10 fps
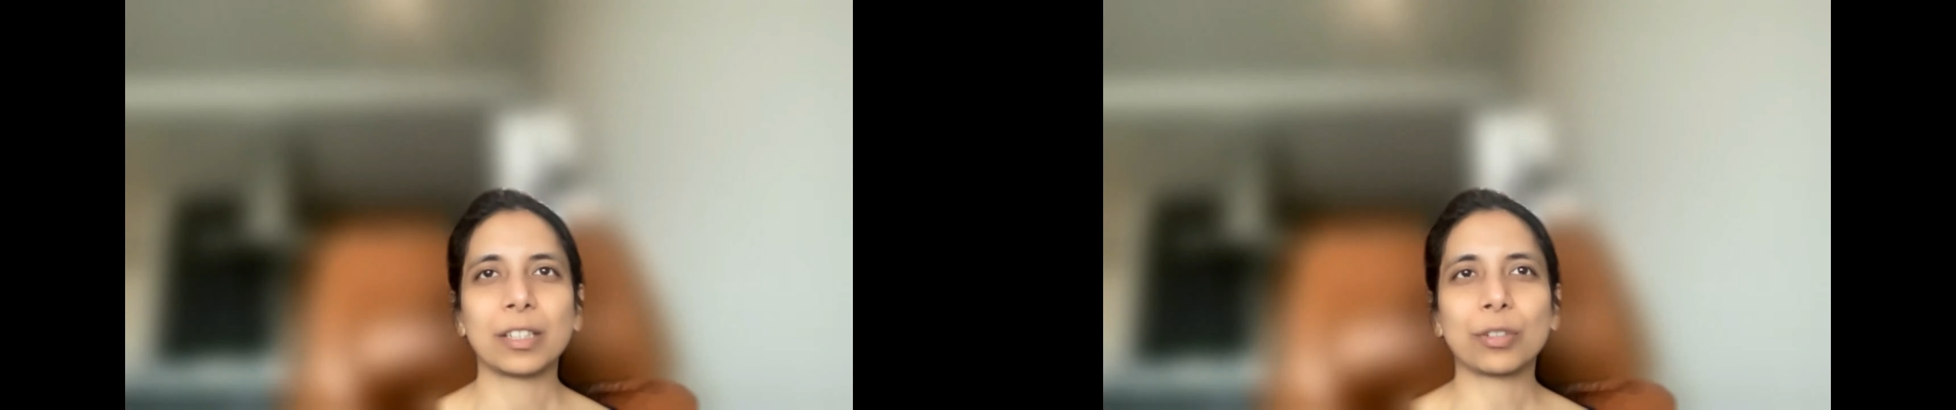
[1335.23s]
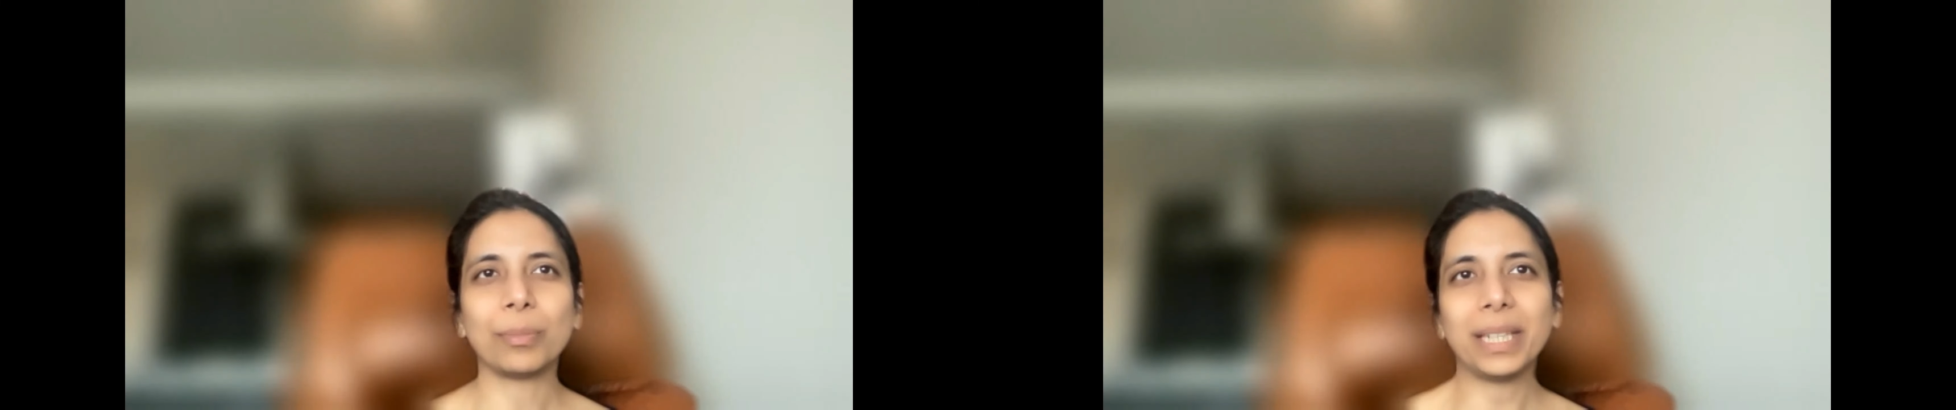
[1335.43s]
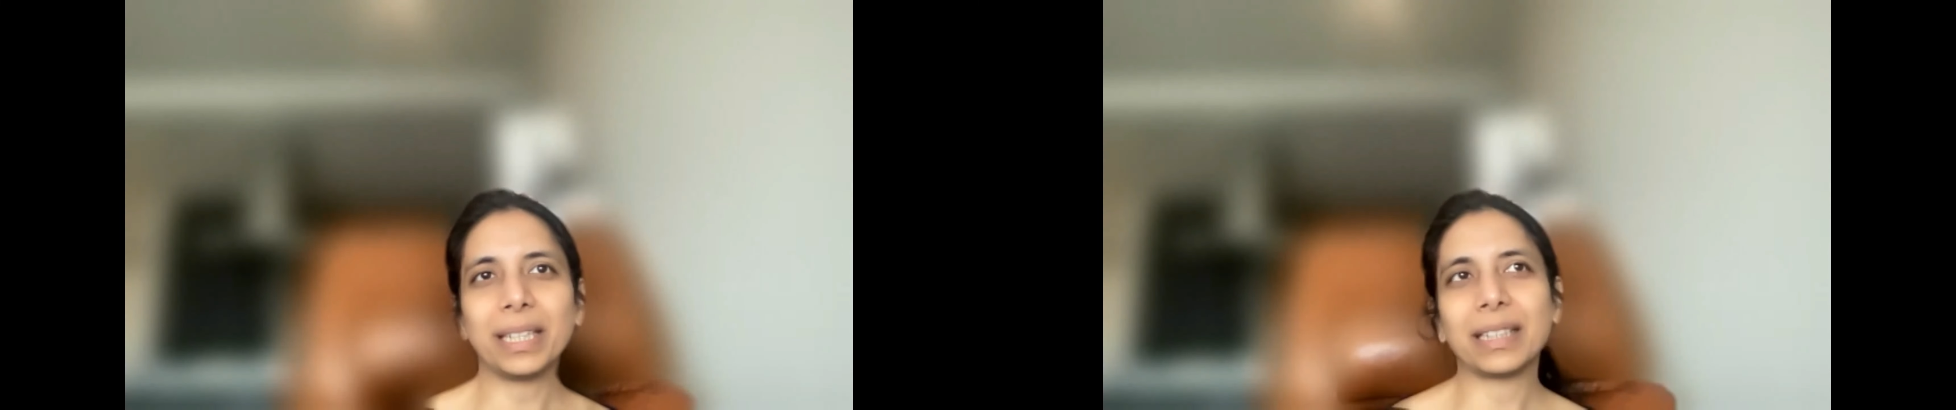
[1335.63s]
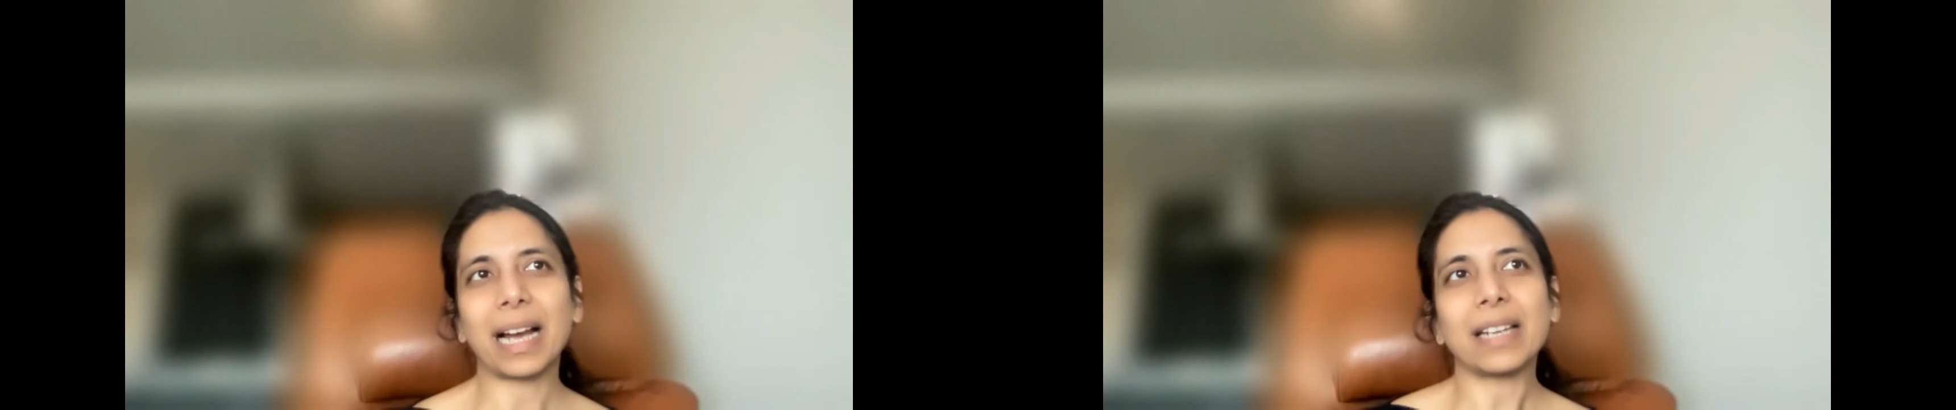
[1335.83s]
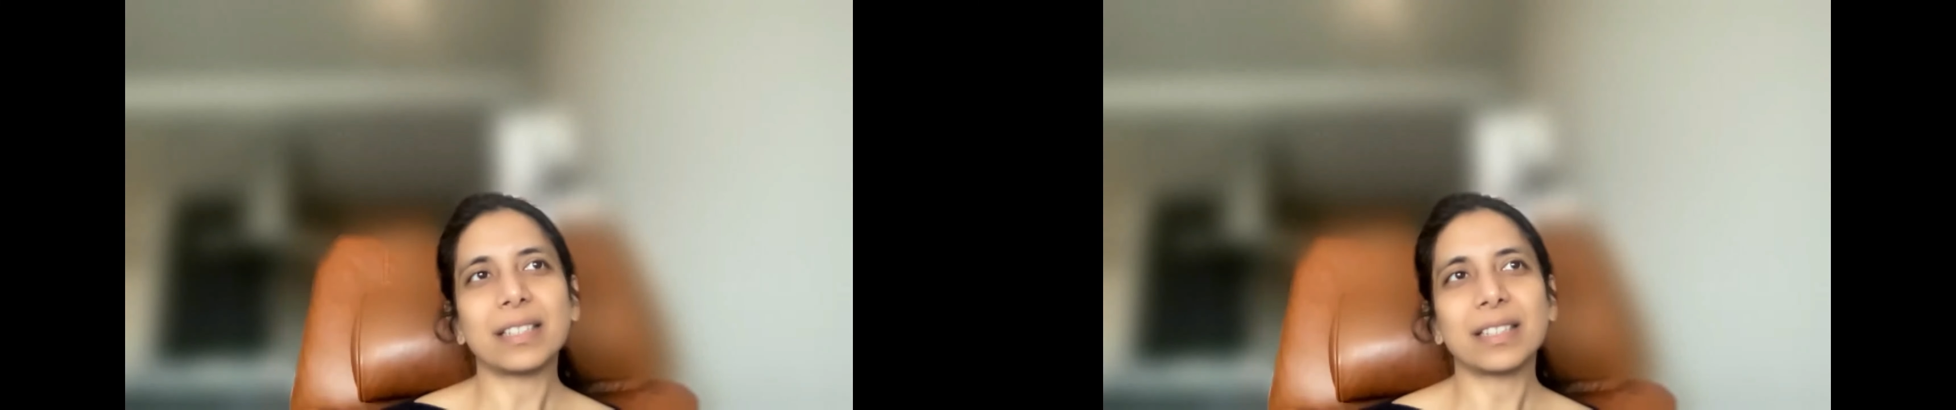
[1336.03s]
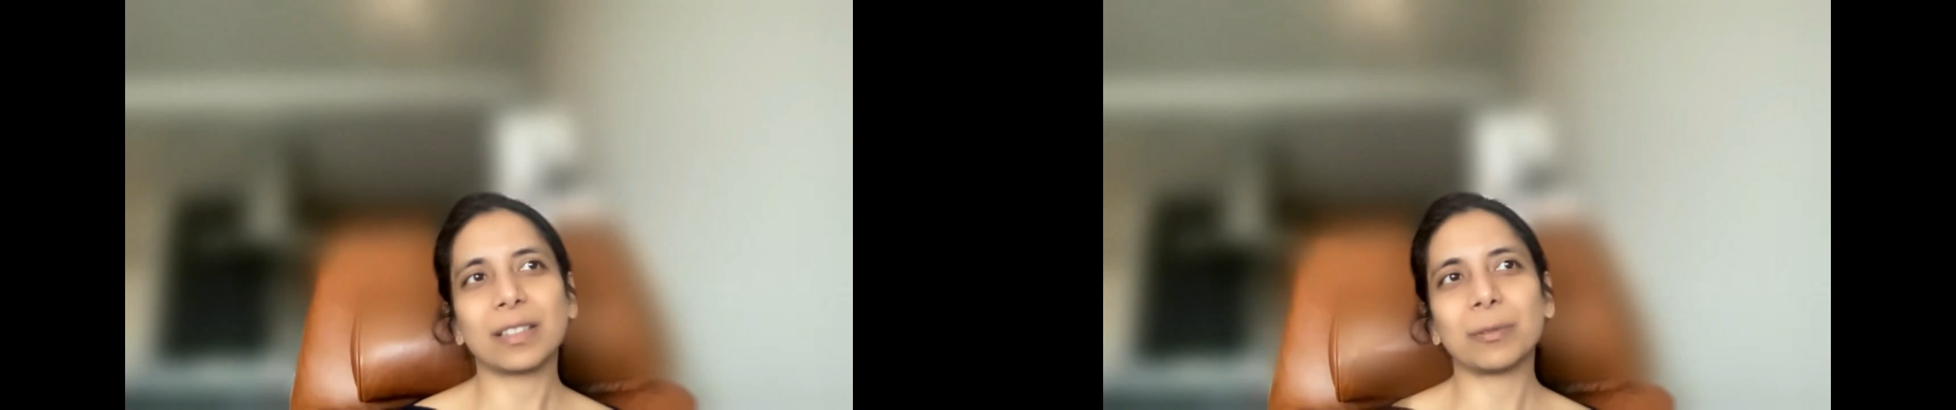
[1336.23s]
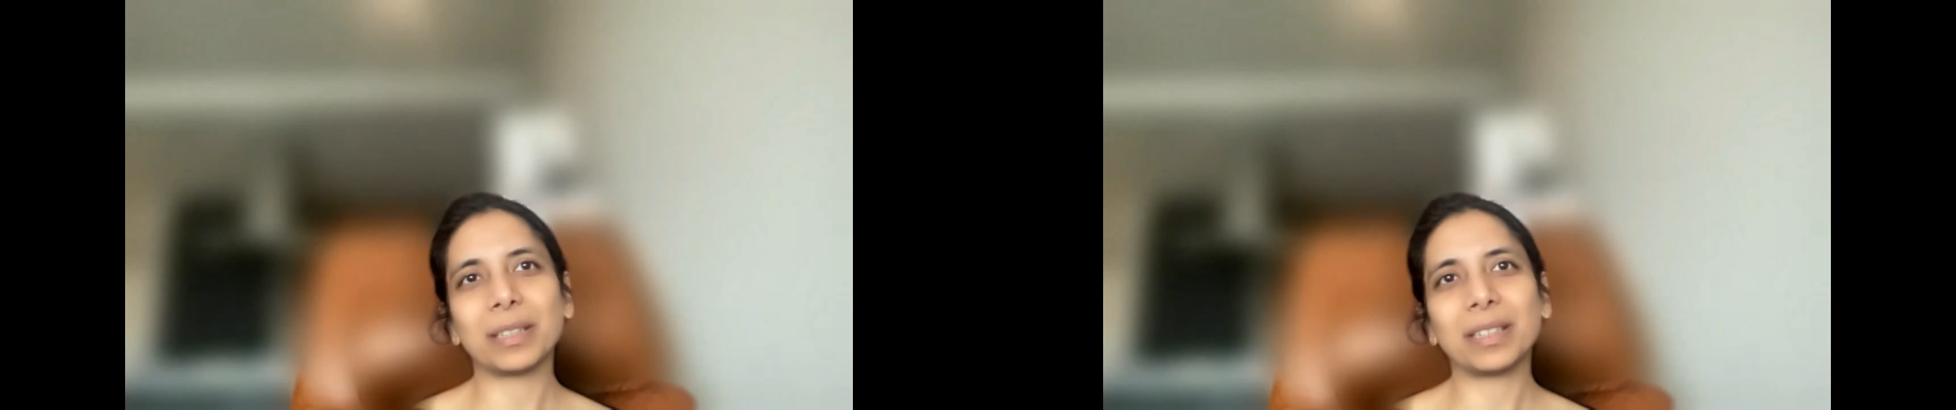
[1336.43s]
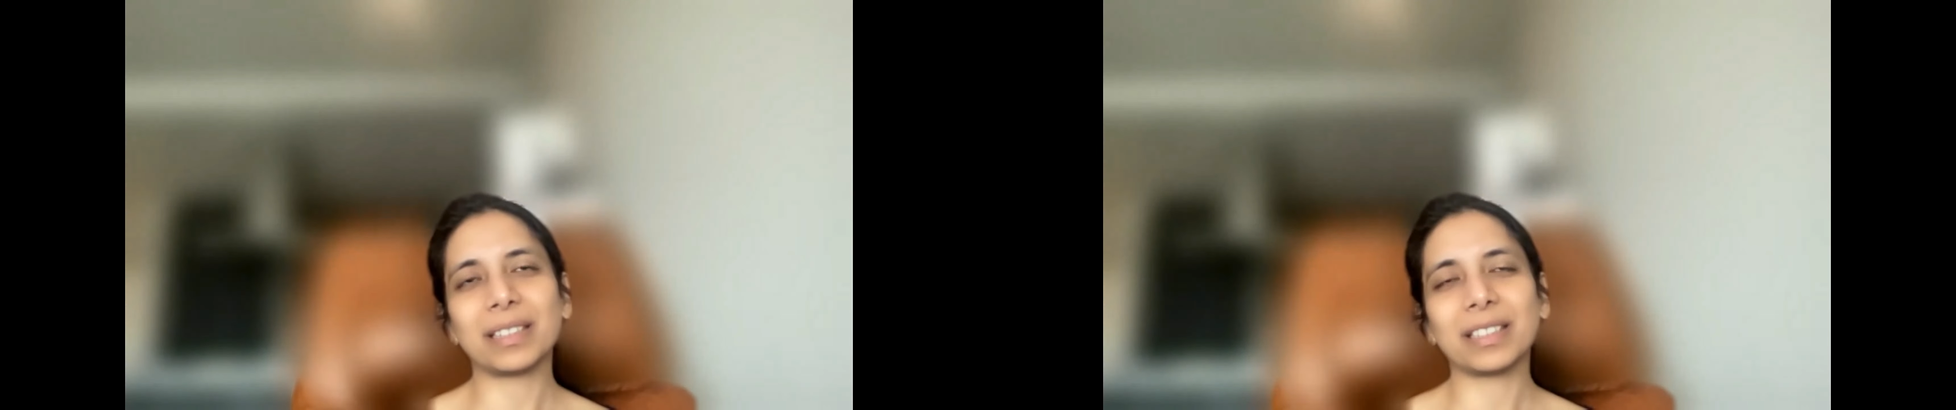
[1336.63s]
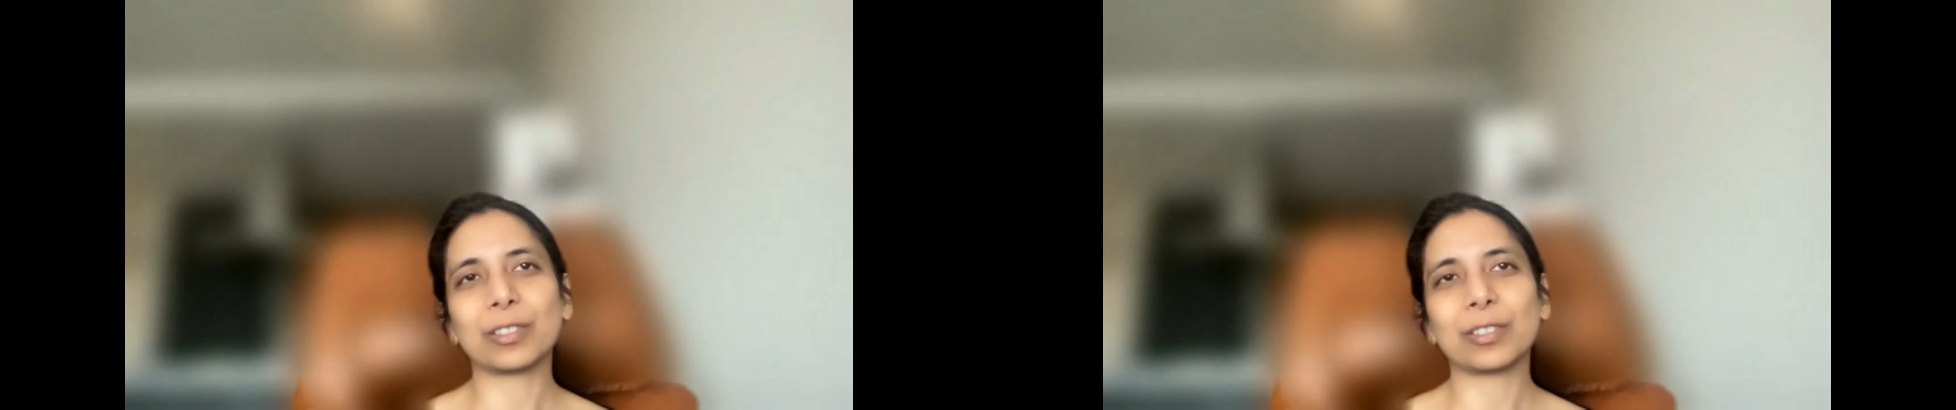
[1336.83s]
to me, in the ideal world,